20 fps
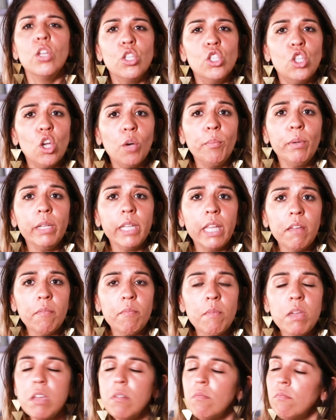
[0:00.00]
Don't believe
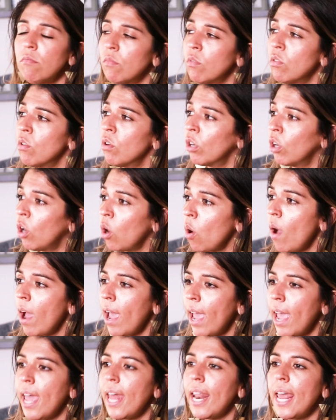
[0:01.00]
me? Go
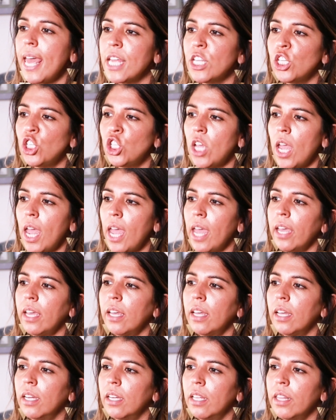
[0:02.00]
ahead and
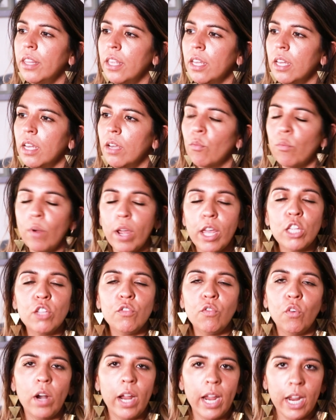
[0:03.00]
check the rates
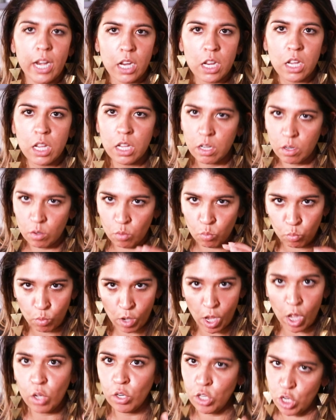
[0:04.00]
for any
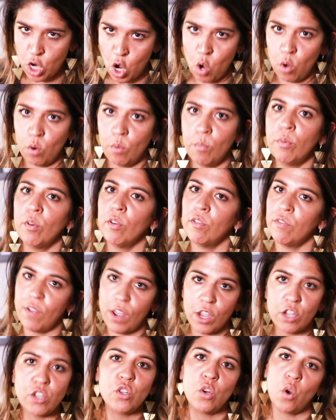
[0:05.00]
well-known
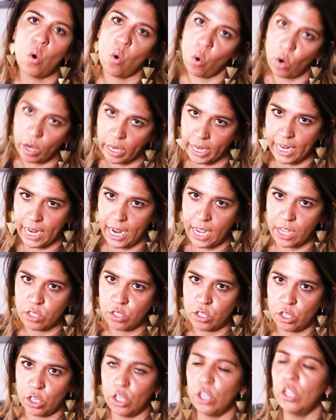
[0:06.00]
professional
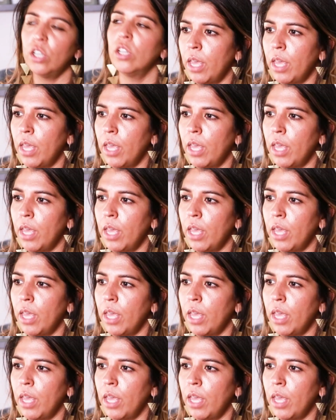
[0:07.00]
organizer.